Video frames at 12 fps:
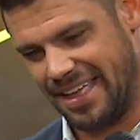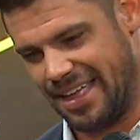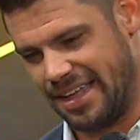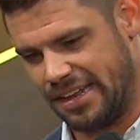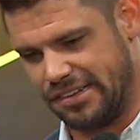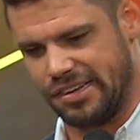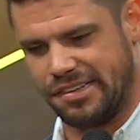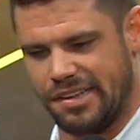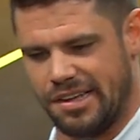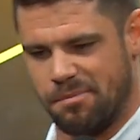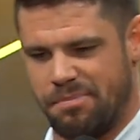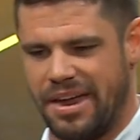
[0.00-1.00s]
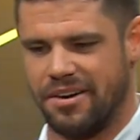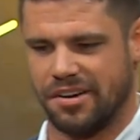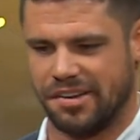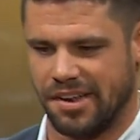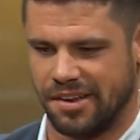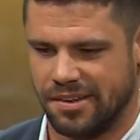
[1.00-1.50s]
and it's just a
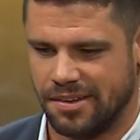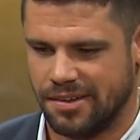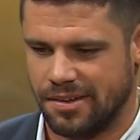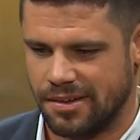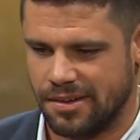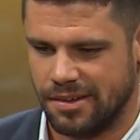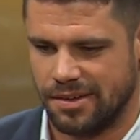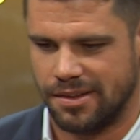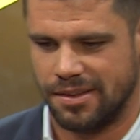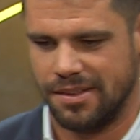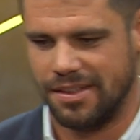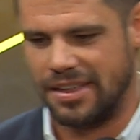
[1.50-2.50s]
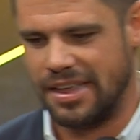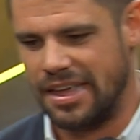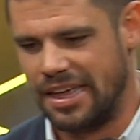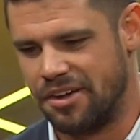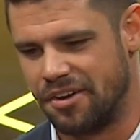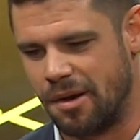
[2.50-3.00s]
comparison
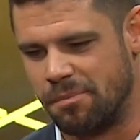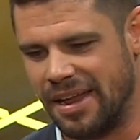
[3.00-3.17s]
here at our